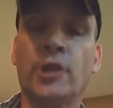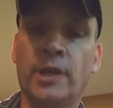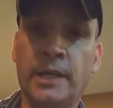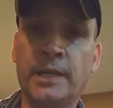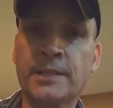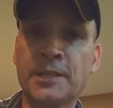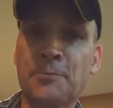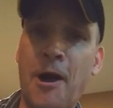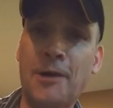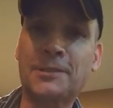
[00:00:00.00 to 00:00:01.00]
Jesus
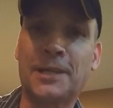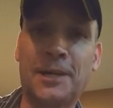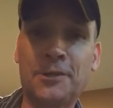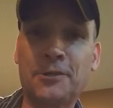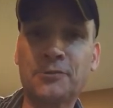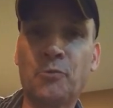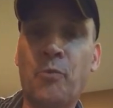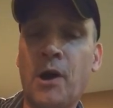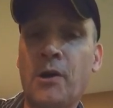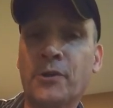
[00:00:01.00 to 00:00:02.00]
walked on the
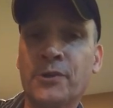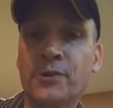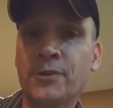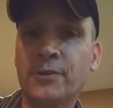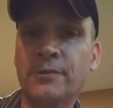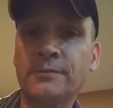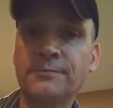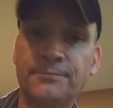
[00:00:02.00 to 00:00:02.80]
water.